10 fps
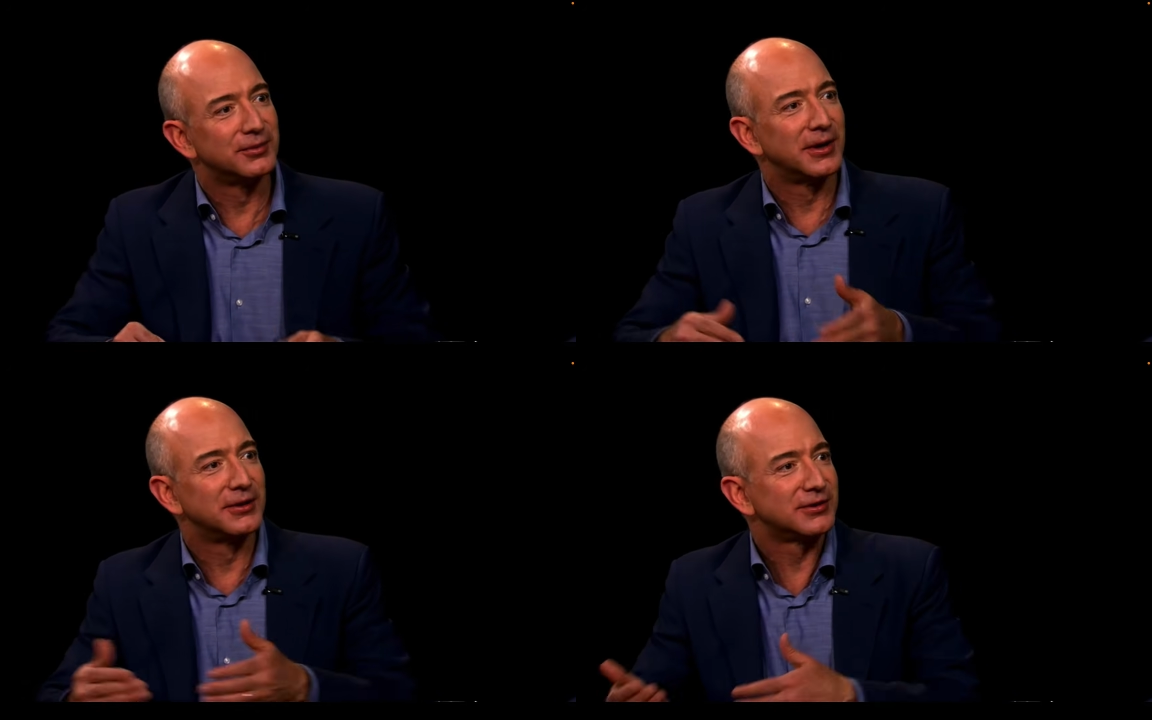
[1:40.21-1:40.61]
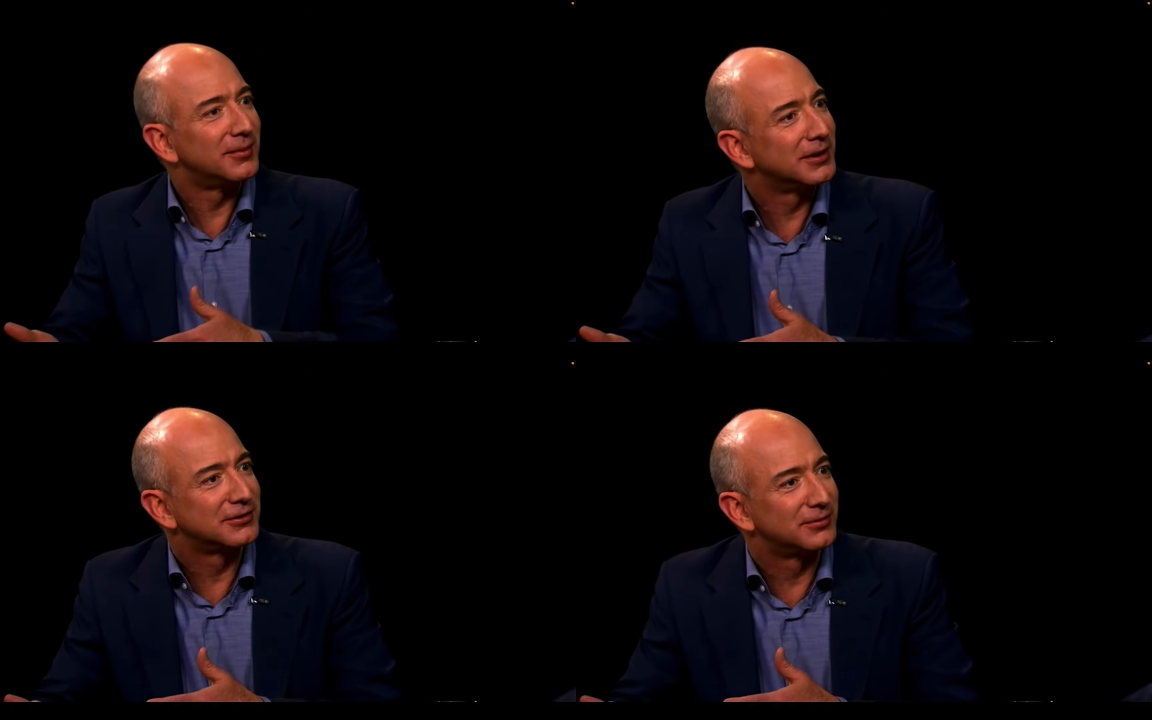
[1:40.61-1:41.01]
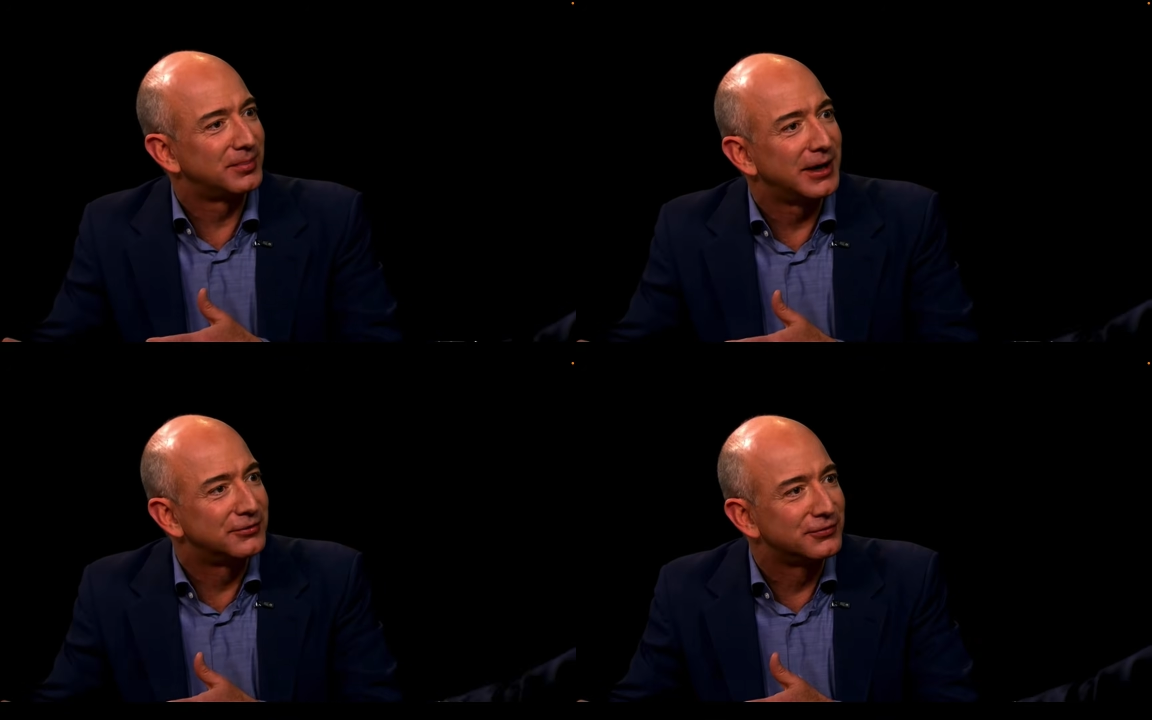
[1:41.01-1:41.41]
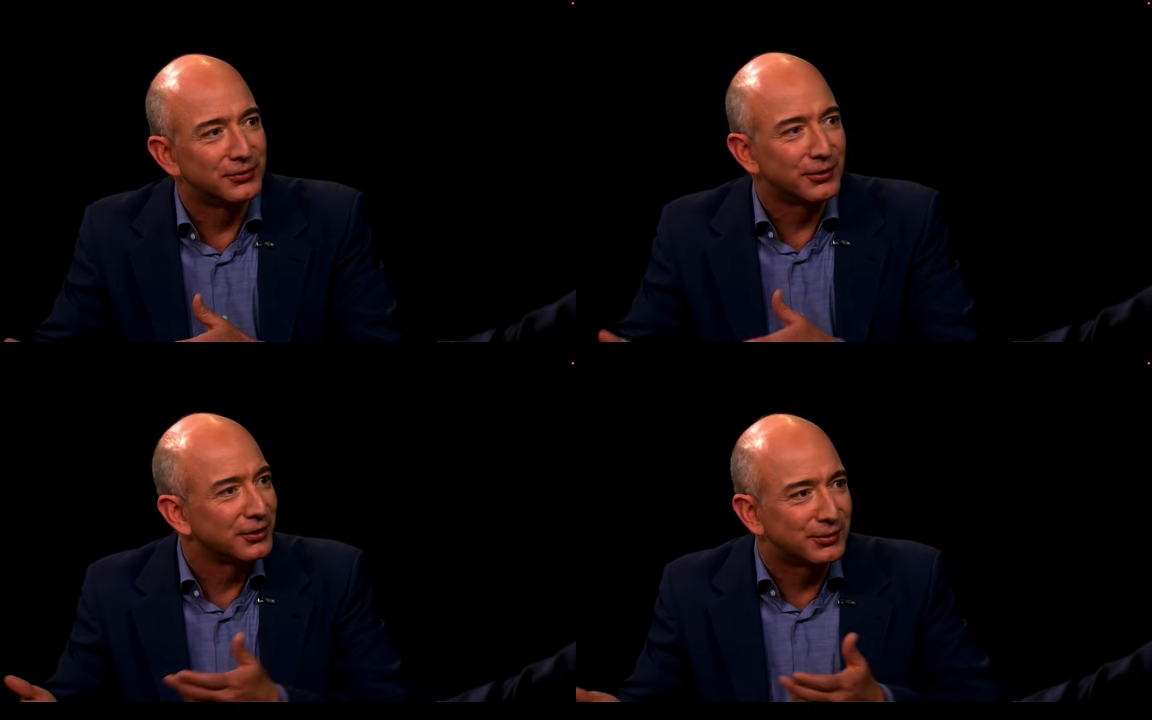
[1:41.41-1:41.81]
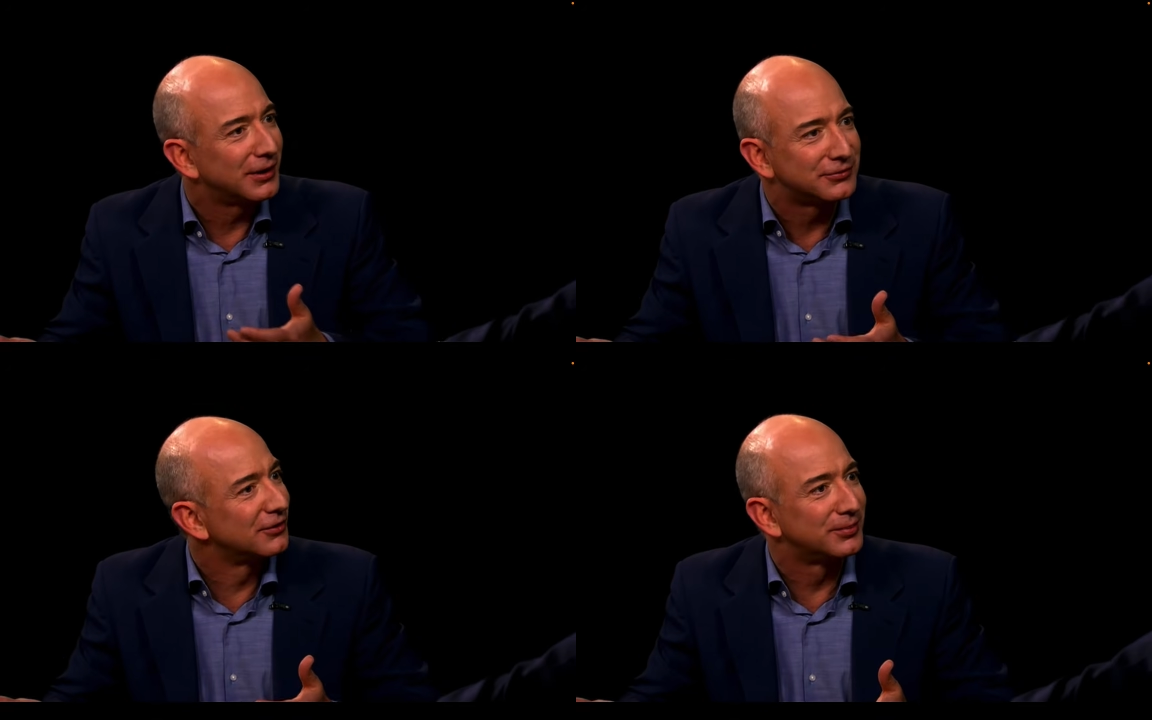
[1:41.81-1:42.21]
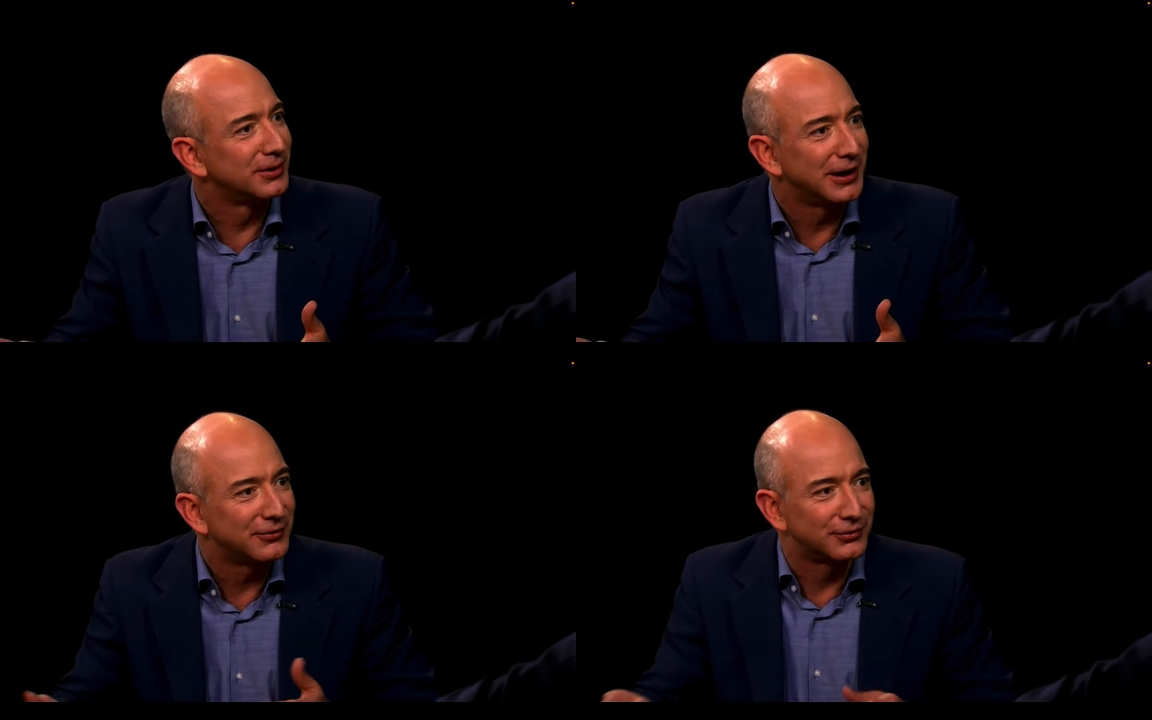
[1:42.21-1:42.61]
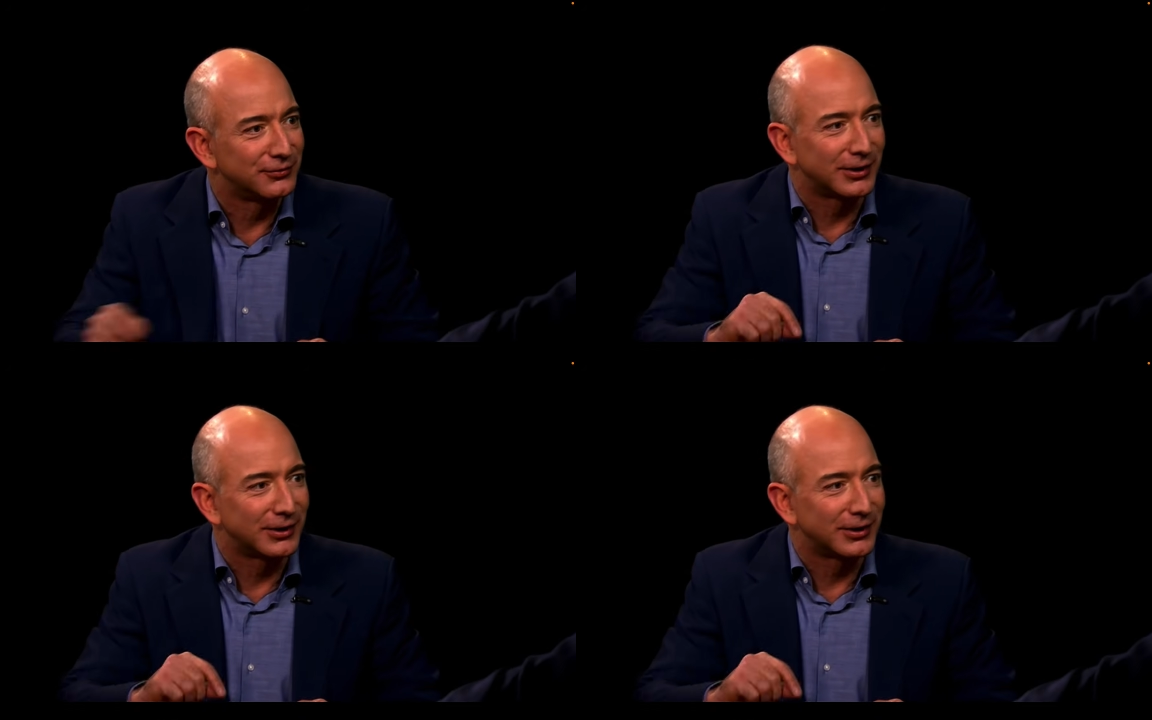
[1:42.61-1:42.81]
and by the time I get to page 4 the question has been answered,